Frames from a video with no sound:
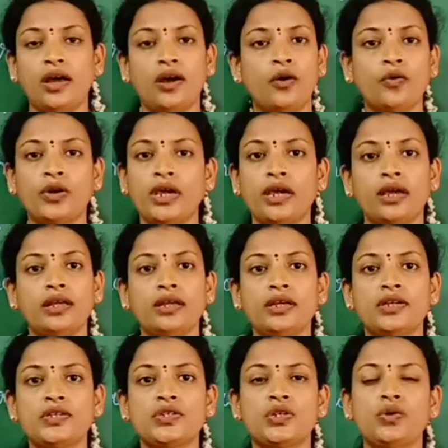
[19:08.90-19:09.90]
Okay,
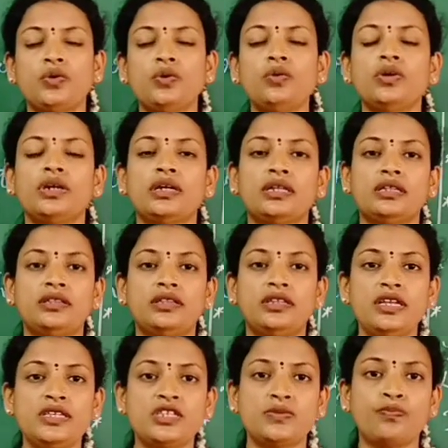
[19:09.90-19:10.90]
so
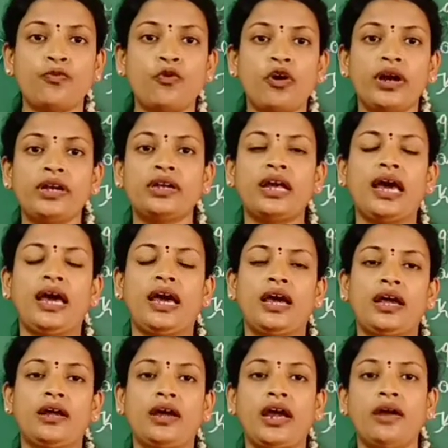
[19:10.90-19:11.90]
this point I
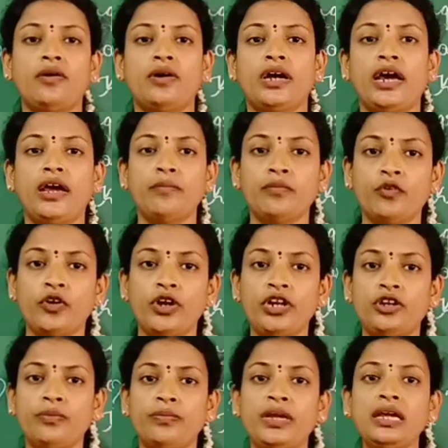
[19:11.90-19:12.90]
am going
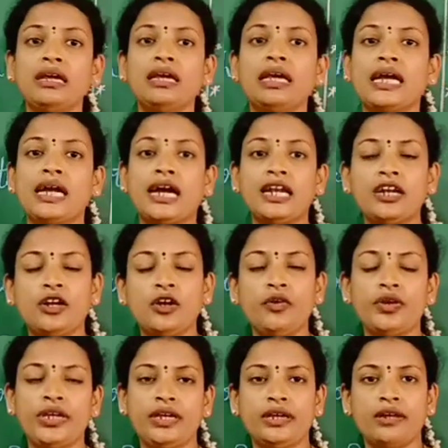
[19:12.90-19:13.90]
to be
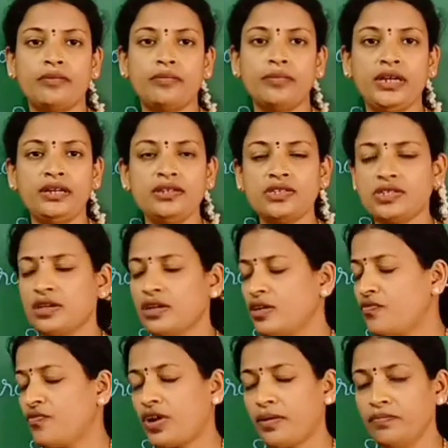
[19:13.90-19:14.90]
conclude here.
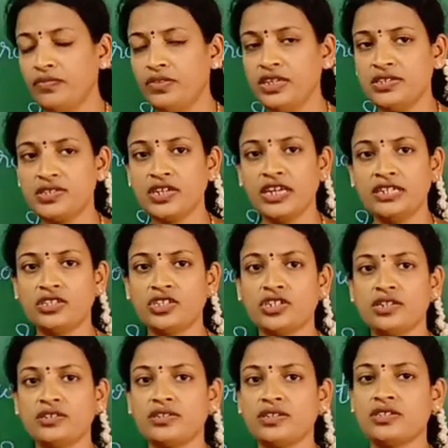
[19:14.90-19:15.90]
Means from these
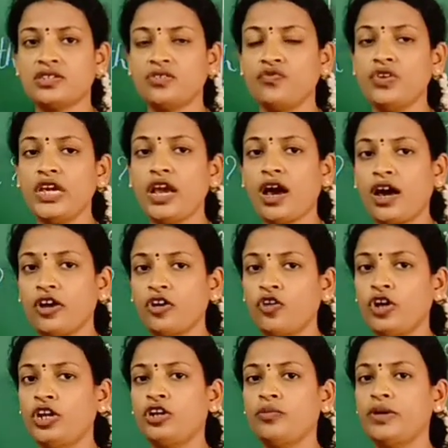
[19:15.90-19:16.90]
instances we are
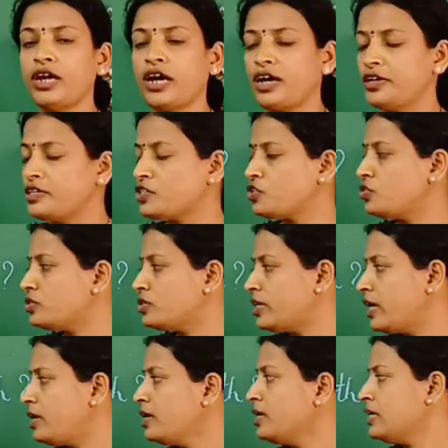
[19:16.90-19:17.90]
going to be understood
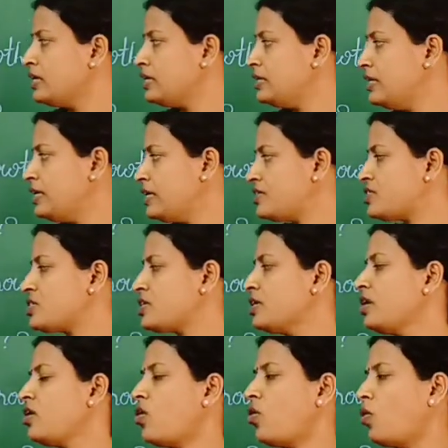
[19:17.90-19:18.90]
that
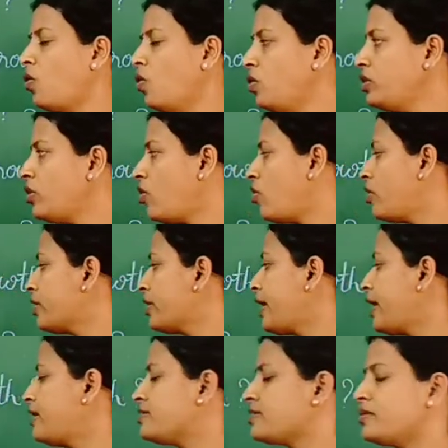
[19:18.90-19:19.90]
yes, all the
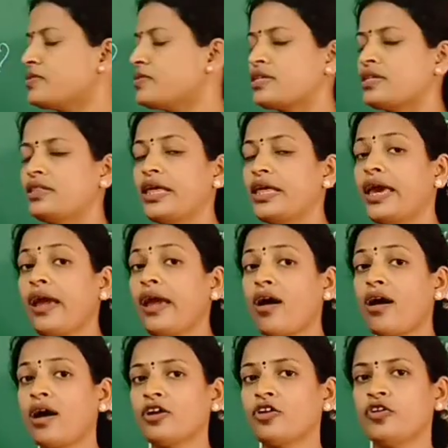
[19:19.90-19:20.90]
organisms, they
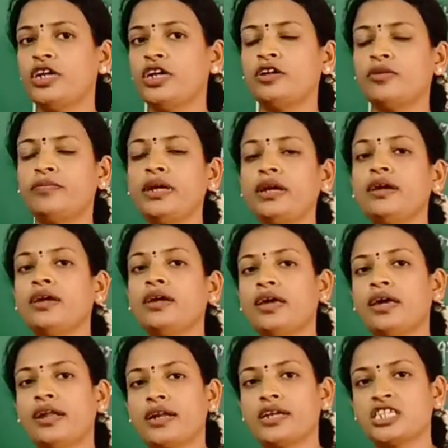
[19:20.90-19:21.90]
are going to
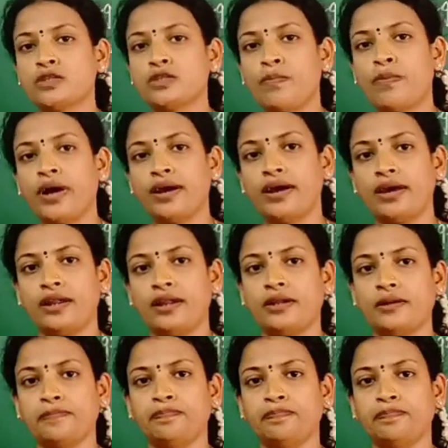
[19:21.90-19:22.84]
be respired.